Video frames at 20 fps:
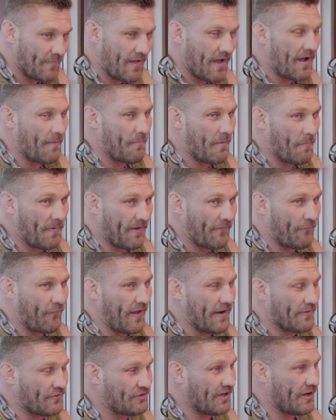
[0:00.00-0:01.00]
I'm a big
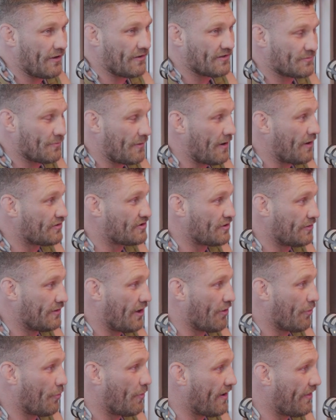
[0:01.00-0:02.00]
fan of Chael as well. So
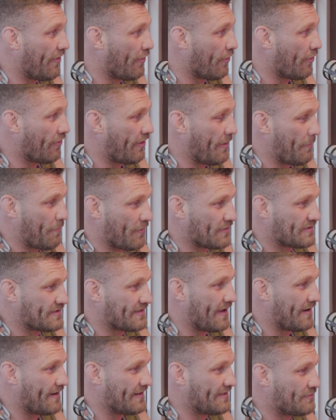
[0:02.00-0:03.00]
another one of the early
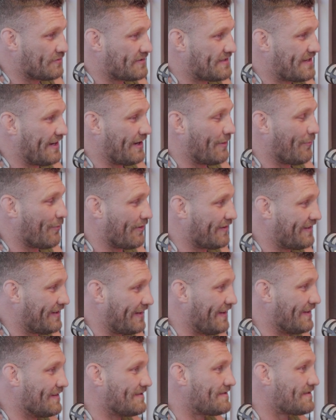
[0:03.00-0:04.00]
personalities was Tito
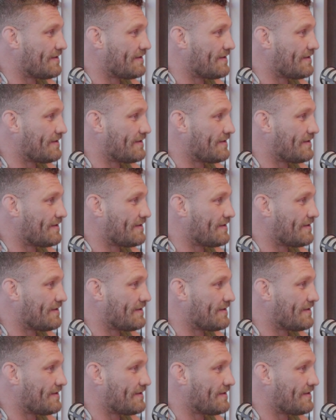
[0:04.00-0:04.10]
Ortiz.